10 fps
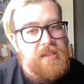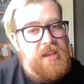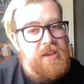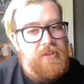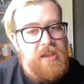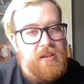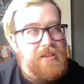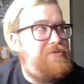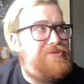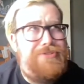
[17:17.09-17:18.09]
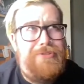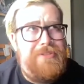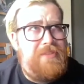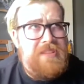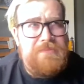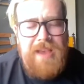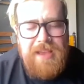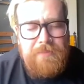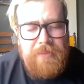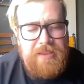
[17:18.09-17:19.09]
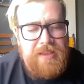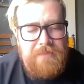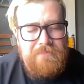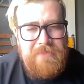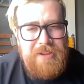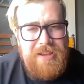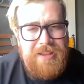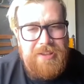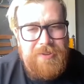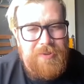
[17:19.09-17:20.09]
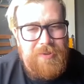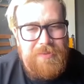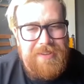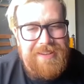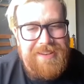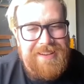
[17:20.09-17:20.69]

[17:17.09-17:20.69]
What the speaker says: They get great clothes, and none of them is made by them. You know what I mean?